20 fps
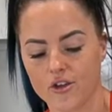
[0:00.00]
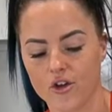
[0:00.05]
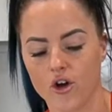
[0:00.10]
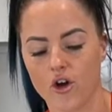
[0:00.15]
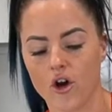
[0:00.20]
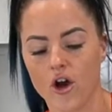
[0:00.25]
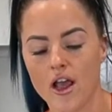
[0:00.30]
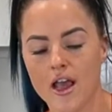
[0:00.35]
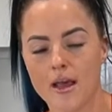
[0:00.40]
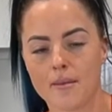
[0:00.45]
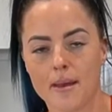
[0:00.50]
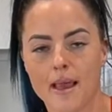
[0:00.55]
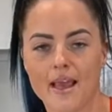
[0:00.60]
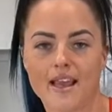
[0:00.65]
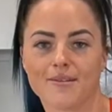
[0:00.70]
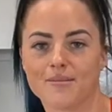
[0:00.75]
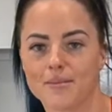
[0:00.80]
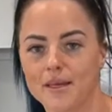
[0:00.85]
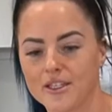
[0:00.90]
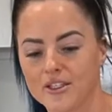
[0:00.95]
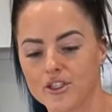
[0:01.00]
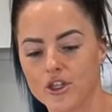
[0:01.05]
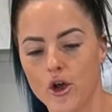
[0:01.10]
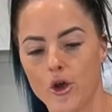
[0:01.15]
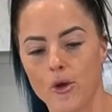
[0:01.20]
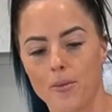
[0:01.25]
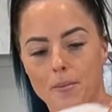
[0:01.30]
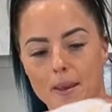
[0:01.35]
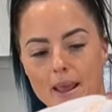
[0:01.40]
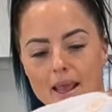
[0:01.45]
your pea and
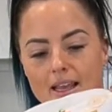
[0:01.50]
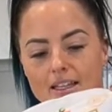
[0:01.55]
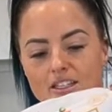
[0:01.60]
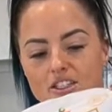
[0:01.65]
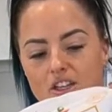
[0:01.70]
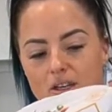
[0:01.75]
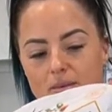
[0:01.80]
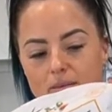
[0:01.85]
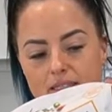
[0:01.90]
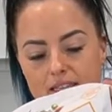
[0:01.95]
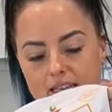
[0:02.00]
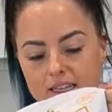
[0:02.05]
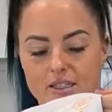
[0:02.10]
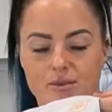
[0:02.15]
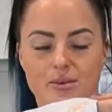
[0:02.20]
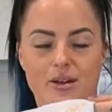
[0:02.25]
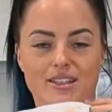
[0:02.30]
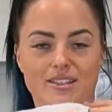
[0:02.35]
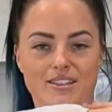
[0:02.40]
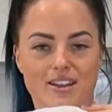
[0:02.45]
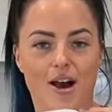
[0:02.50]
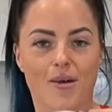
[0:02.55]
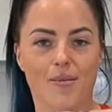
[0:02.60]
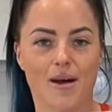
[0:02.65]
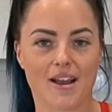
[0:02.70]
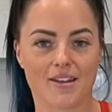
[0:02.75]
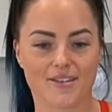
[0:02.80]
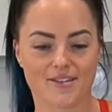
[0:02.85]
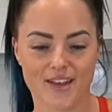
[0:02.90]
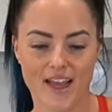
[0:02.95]
pinto bean chips. These ones are
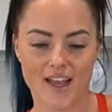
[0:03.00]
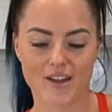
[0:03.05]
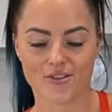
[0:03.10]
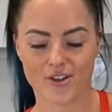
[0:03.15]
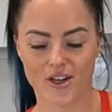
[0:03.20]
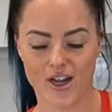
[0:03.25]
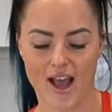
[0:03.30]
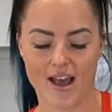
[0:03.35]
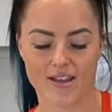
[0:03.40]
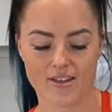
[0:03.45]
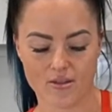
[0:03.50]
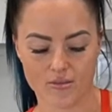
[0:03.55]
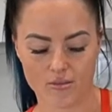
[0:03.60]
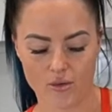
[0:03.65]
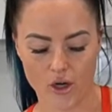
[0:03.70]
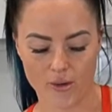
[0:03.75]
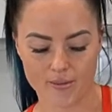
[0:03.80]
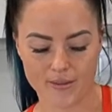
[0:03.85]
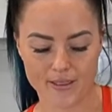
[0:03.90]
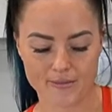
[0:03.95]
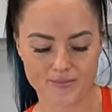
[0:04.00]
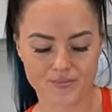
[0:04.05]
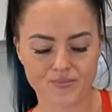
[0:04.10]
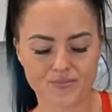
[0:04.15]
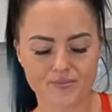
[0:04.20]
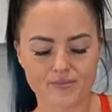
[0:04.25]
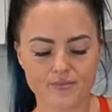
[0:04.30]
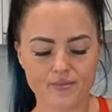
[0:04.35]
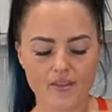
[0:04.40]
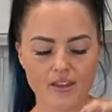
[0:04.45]
my favorite at the moment.
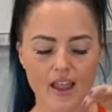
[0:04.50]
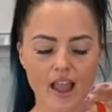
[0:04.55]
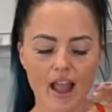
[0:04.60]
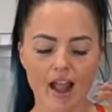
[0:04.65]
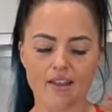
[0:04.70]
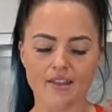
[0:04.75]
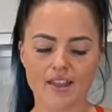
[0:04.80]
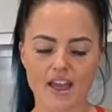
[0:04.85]
And